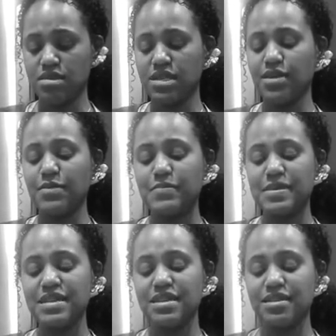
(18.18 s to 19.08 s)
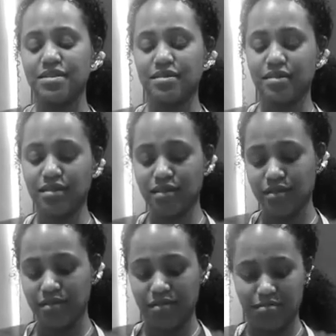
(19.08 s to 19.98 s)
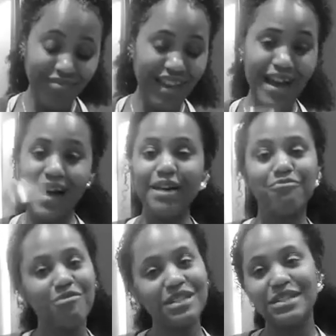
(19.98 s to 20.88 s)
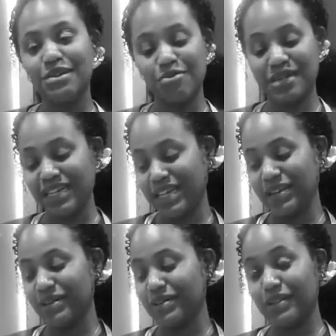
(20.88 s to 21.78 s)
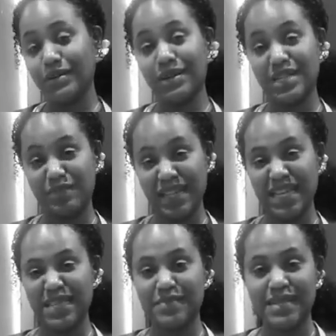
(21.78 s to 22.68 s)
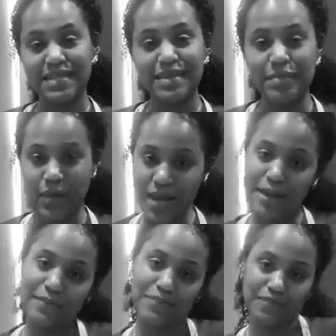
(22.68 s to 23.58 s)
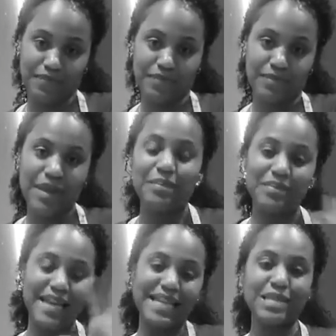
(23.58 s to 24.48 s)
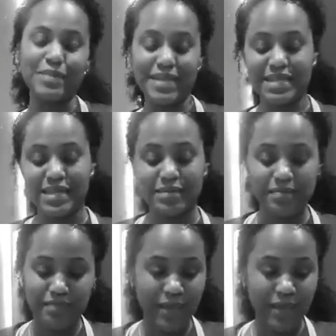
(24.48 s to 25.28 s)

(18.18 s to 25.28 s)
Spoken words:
So mean. I really don't want to hear it though, because play is messed up, okay? Play is messed up.